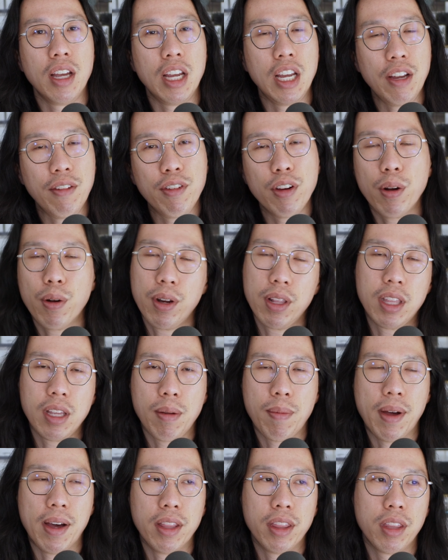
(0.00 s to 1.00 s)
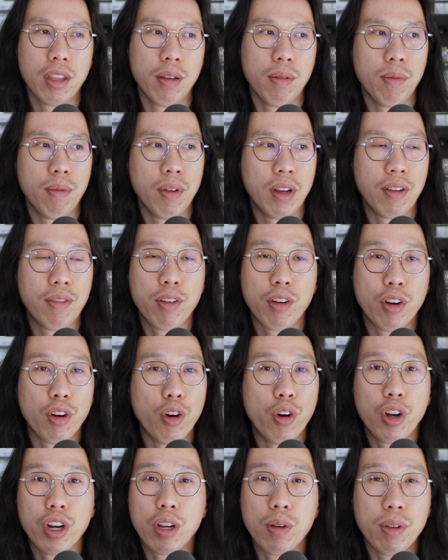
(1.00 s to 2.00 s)
If you know anything about them, if you're an
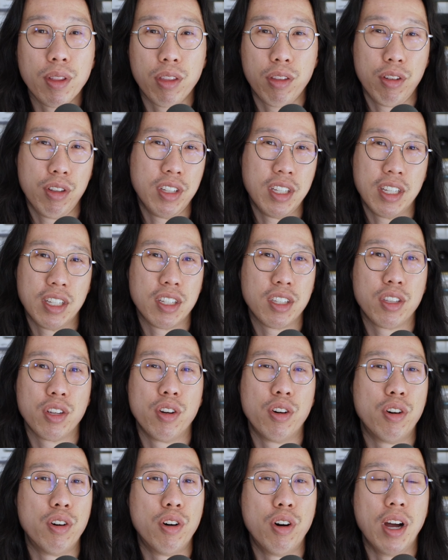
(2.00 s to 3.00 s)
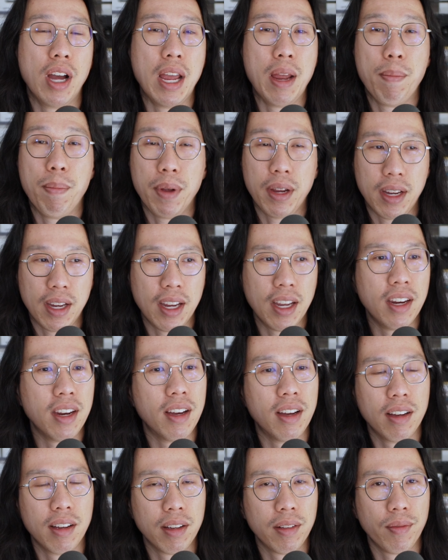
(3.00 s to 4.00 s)
audio enthusiast or a
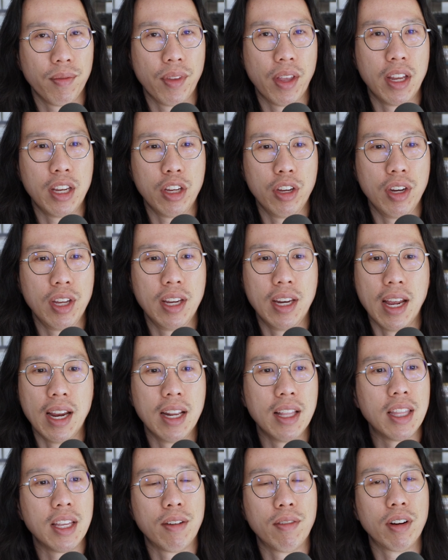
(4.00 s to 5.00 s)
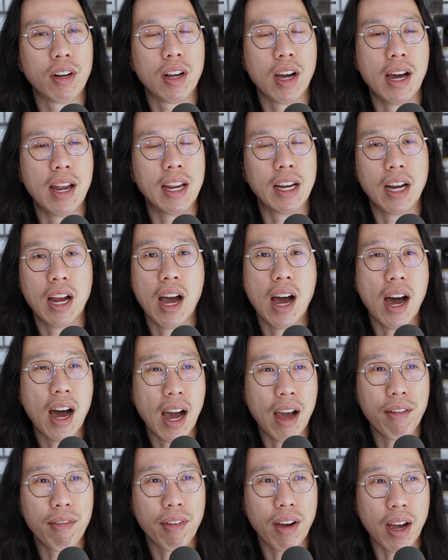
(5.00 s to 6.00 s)
beginner and you need anything regarding
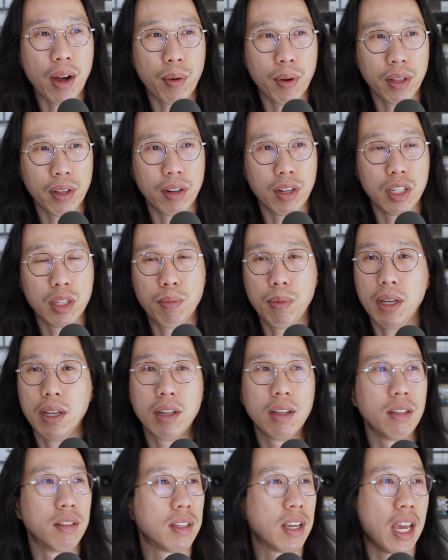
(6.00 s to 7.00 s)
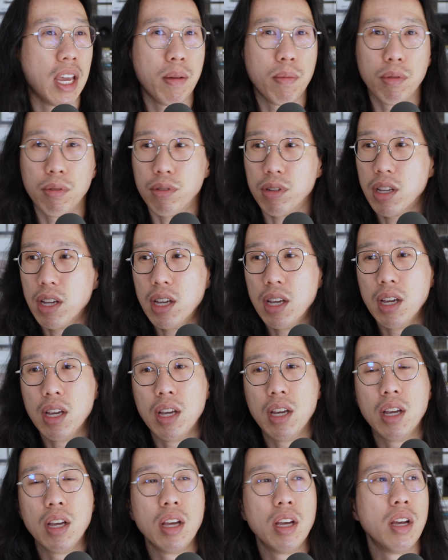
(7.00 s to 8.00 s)
hi fi, whether it's speakers, cables,
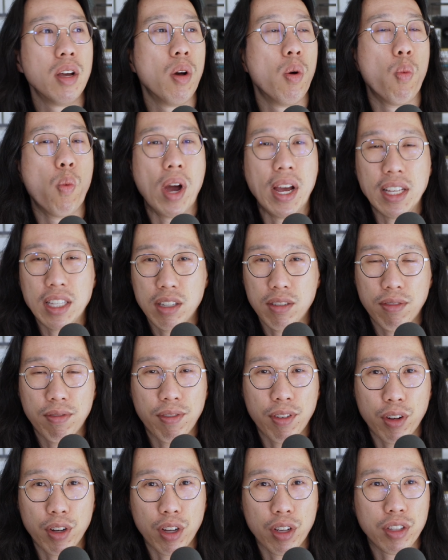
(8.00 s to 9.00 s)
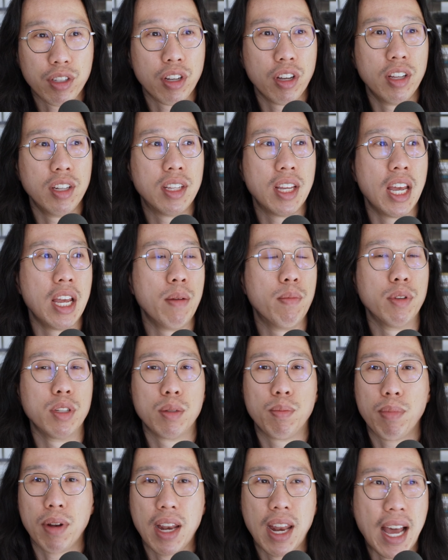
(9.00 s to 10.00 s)
weights for your
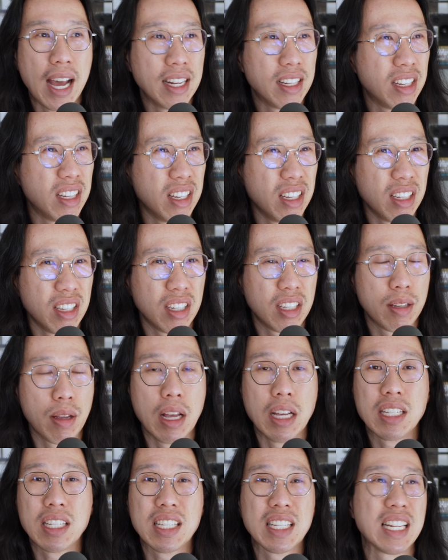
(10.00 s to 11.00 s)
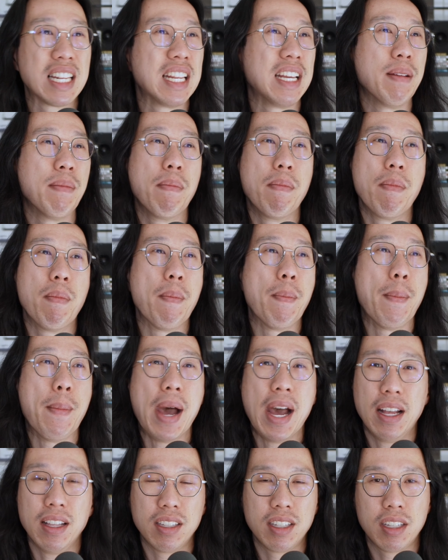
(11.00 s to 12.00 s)
turntables, platters, slip
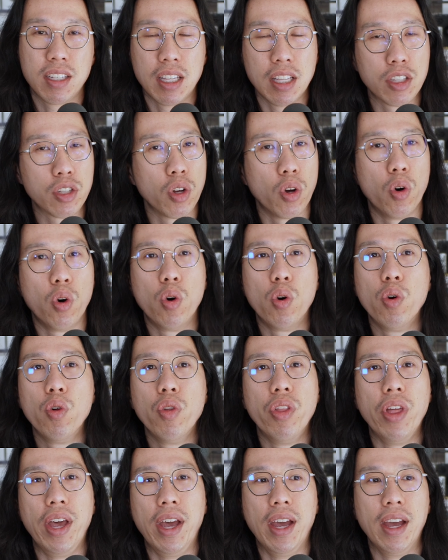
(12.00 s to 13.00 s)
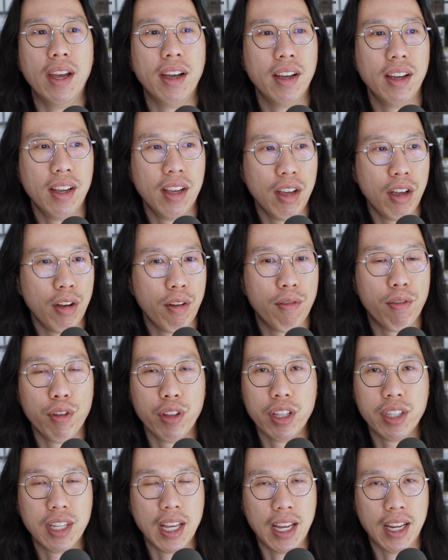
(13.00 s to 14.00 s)
mats, that's all there
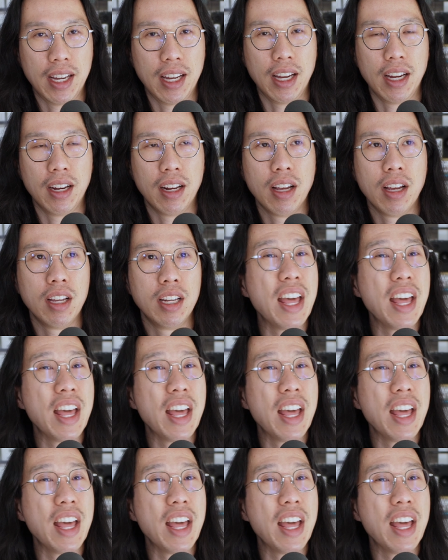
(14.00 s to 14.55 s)
for the taking.